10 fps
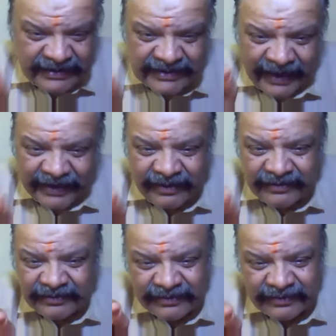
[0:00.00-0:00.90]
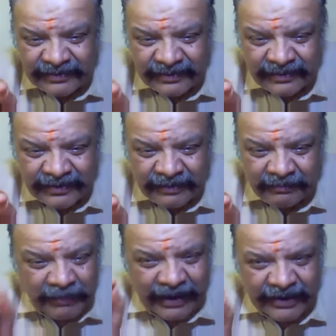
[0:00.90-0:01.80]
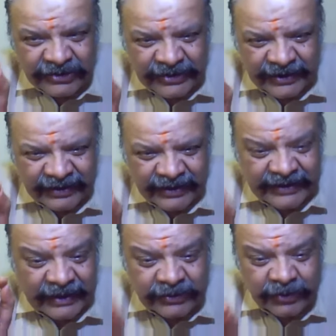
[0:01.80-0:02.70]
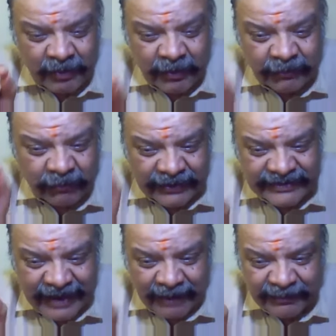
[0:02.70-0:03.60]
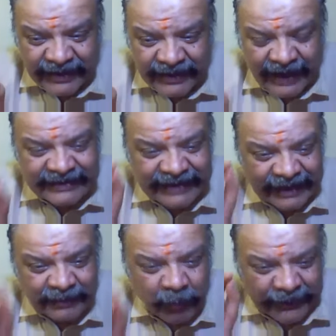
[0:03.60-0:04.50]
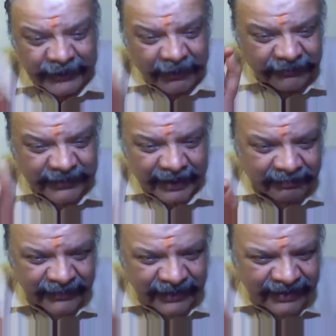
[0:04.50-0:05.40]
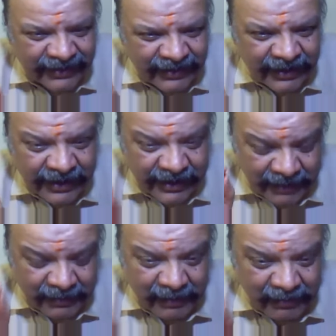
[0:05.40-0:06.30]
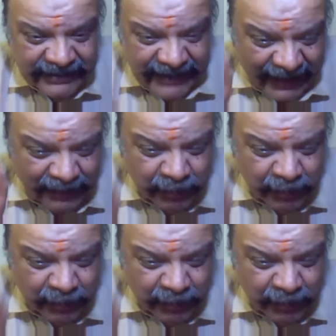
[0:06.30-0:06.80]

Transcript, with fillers: is like balance sheet. It tells you about what is happening at that point of time. Remember, that